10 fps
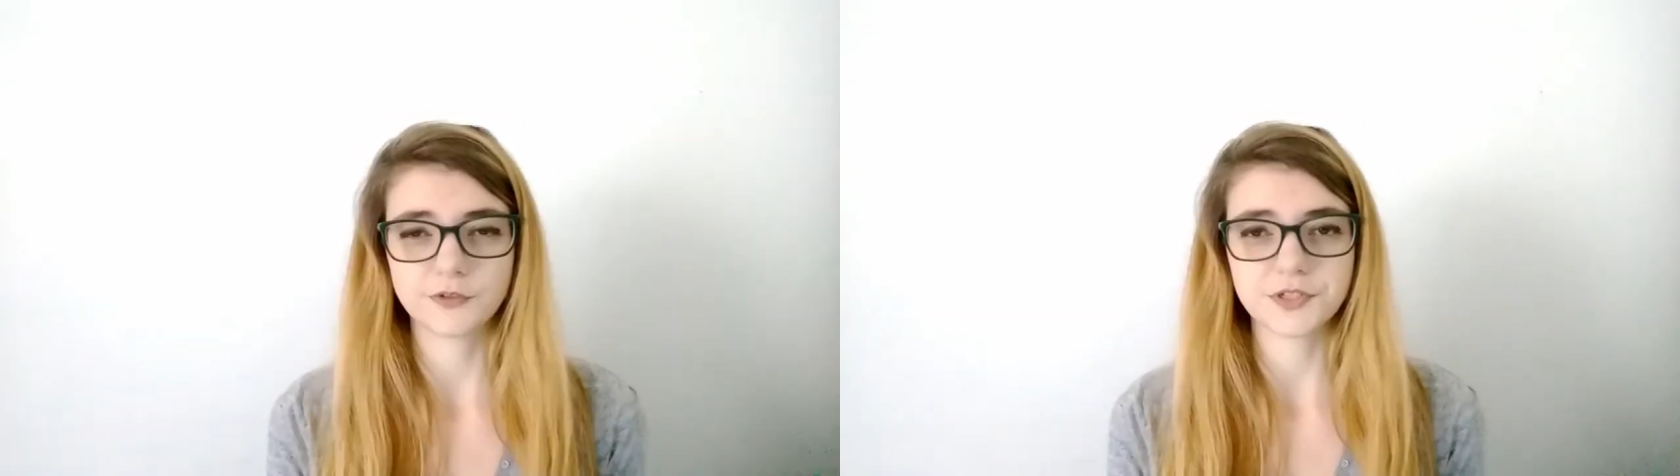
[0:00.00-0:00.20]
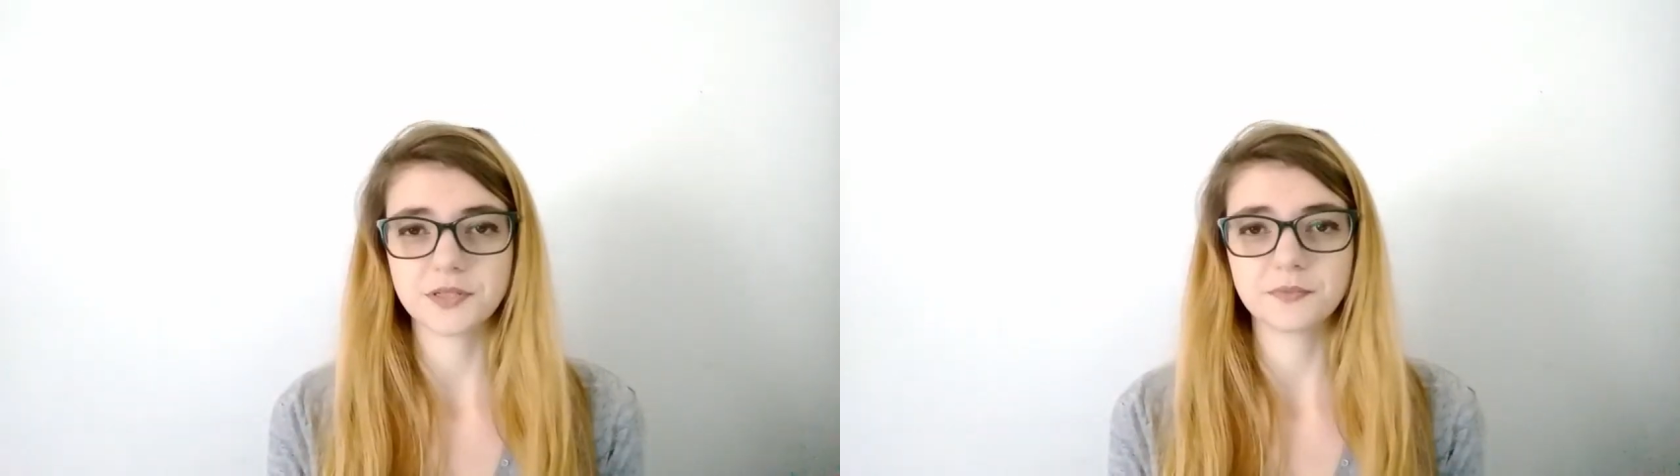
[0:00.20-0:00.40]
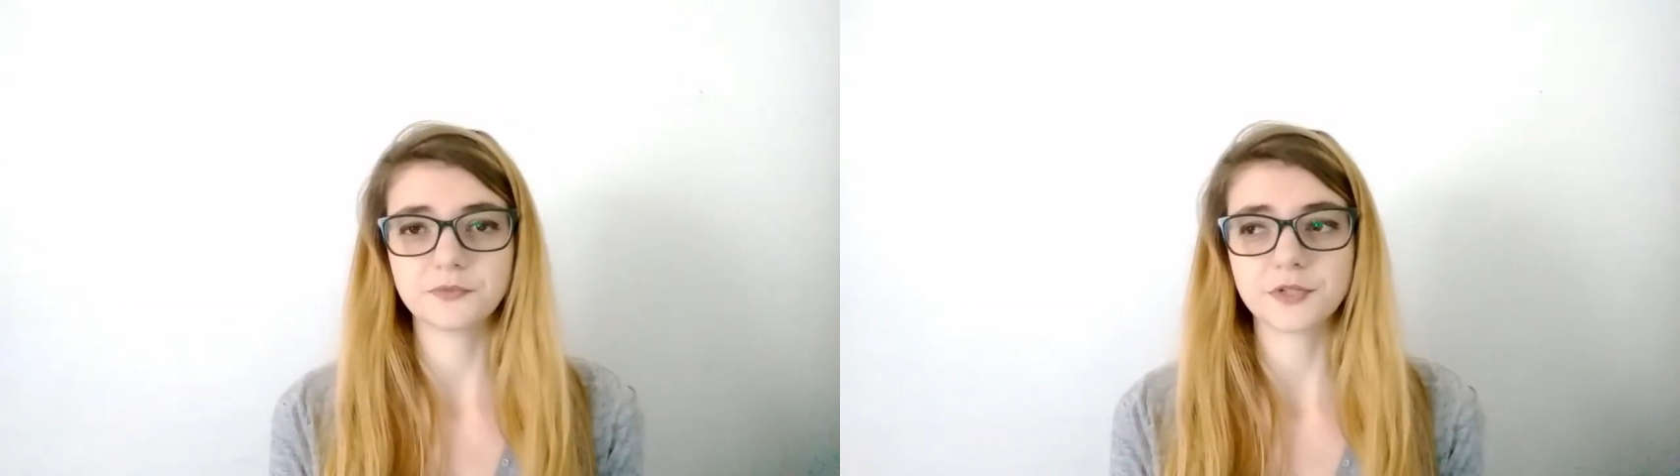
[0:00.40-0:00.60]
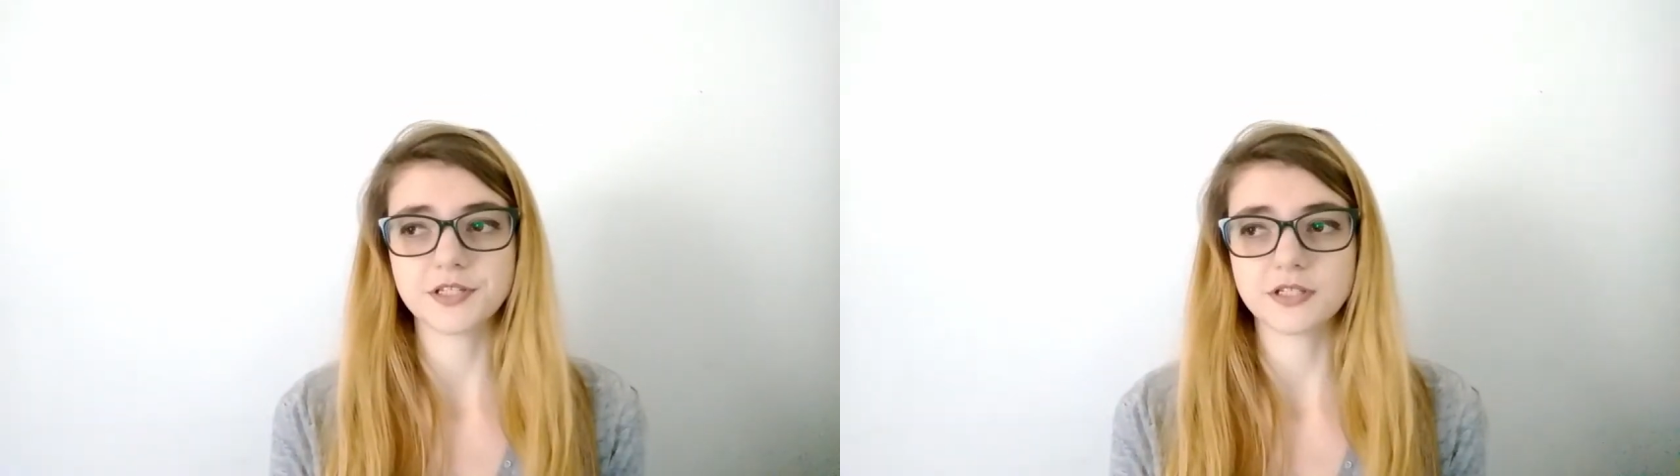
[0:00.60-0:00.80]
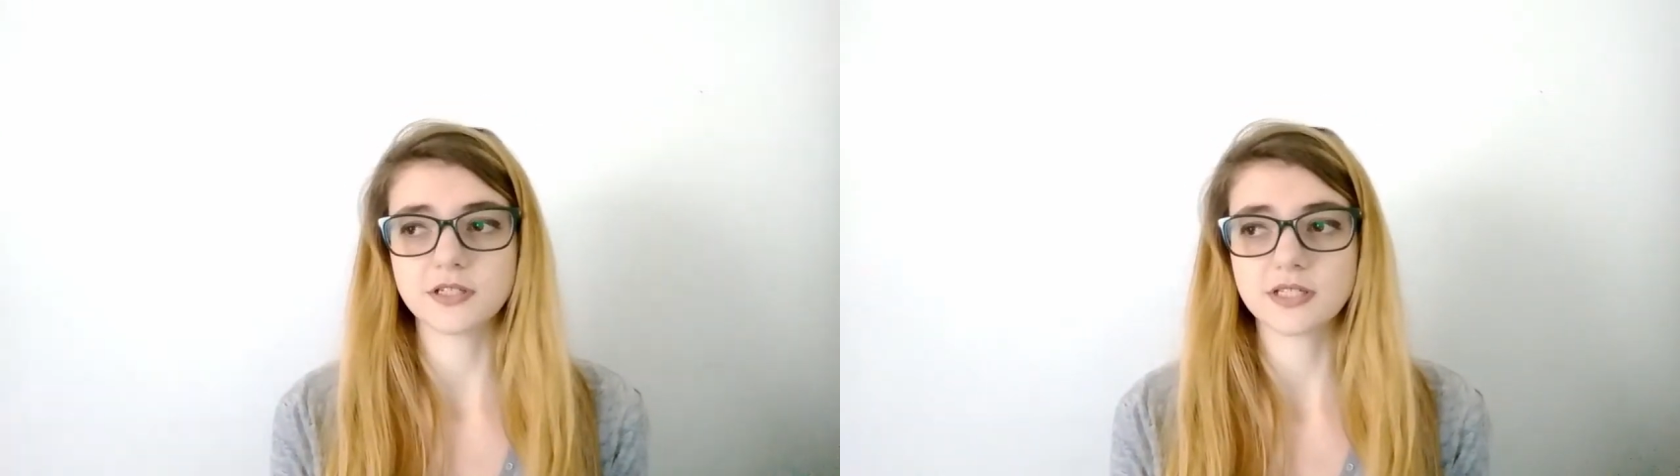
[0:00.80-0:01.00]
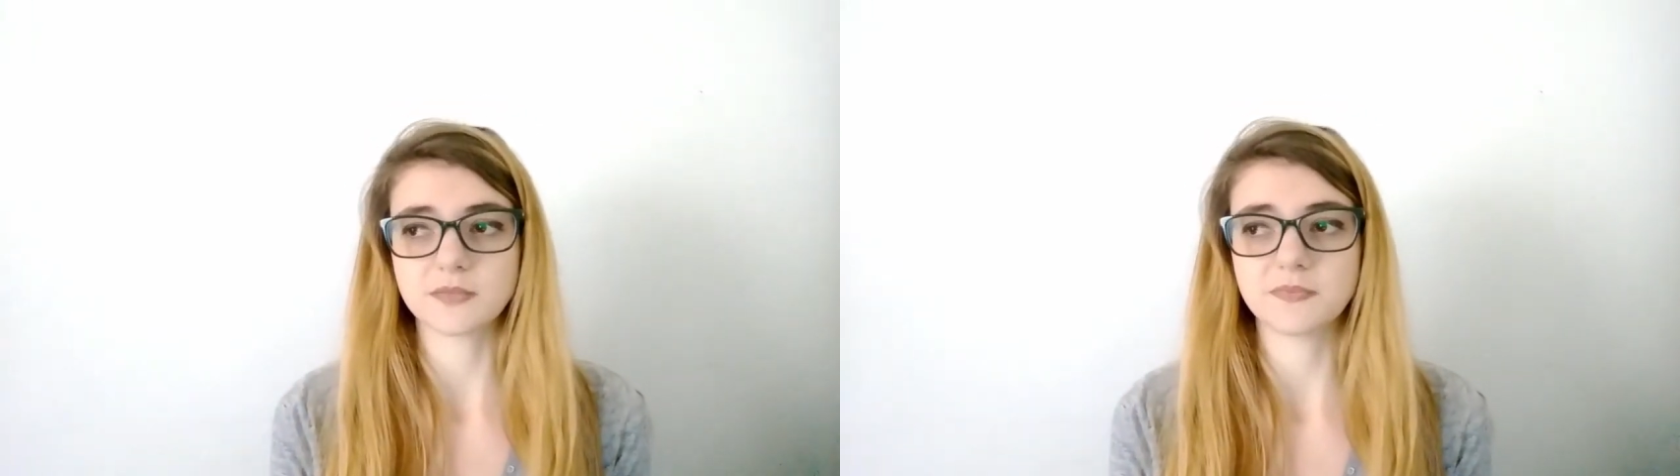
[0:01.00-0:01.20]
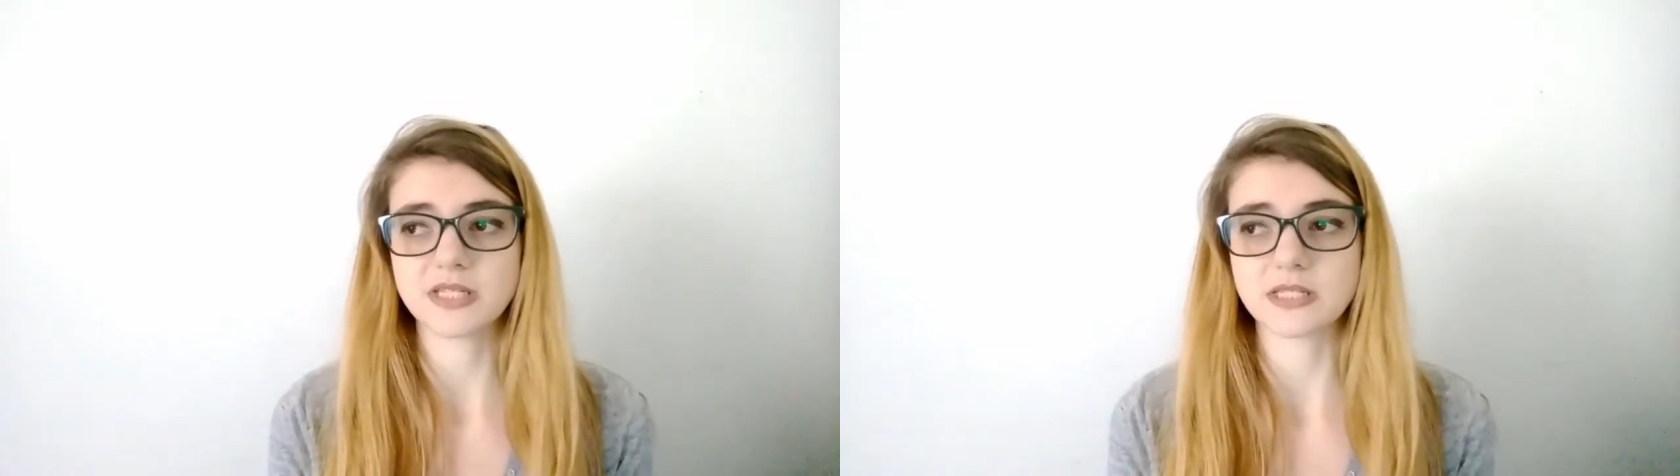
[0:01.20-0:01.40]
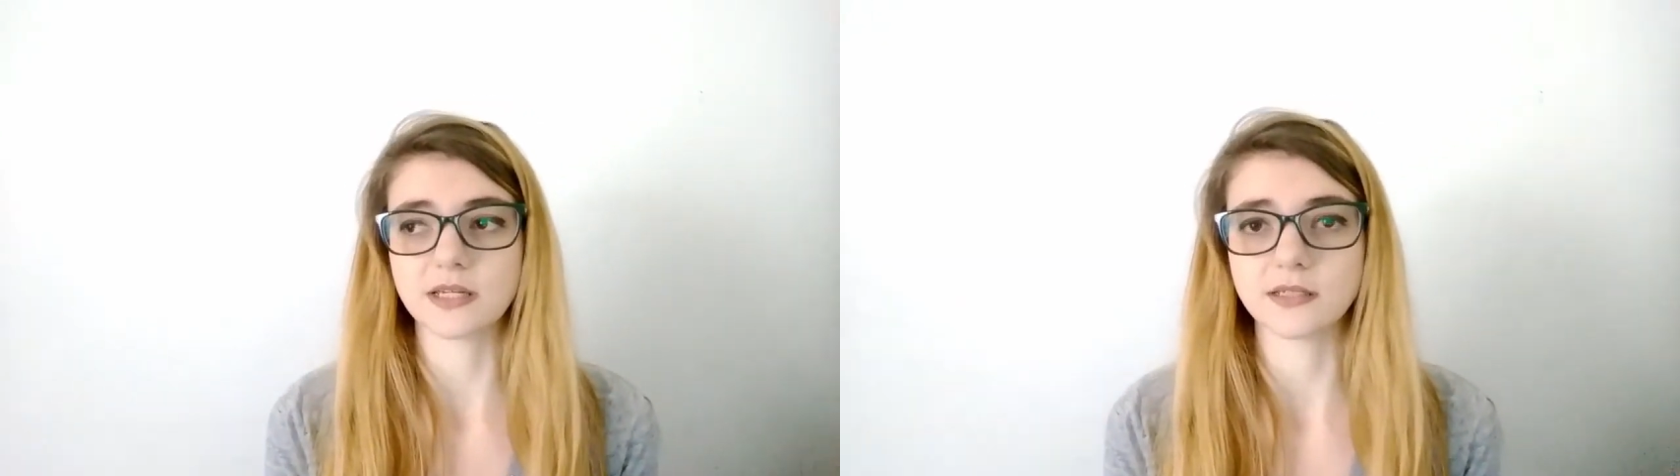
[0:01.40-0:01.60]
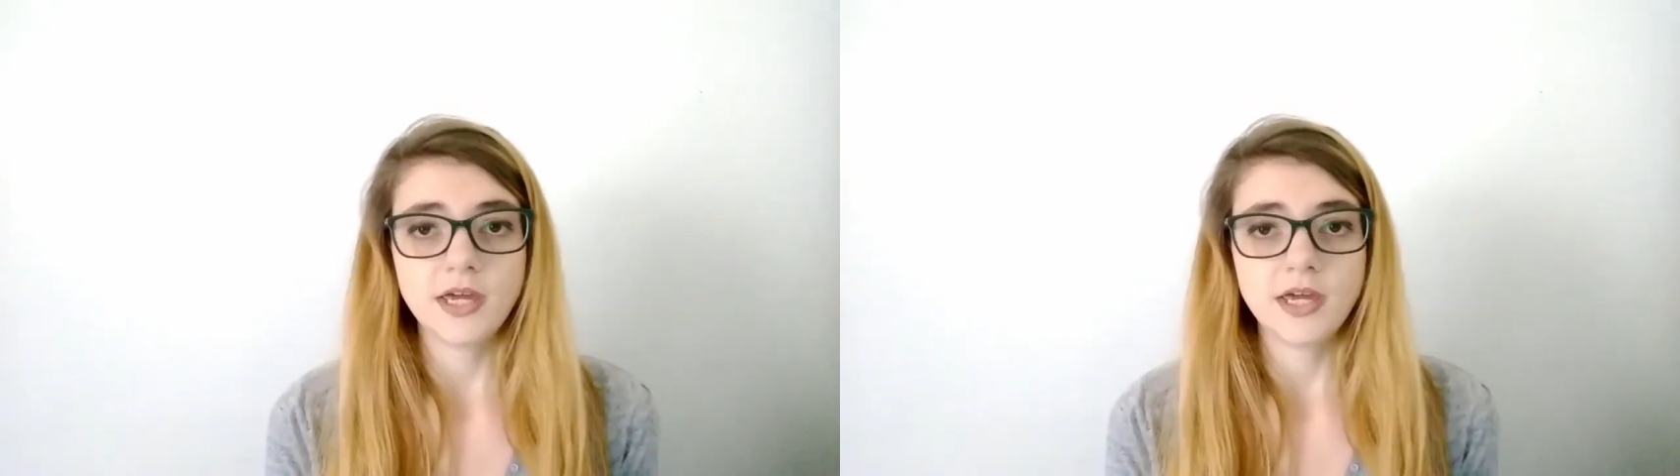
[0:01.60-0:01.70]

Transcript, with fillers: For some reason, it's missing.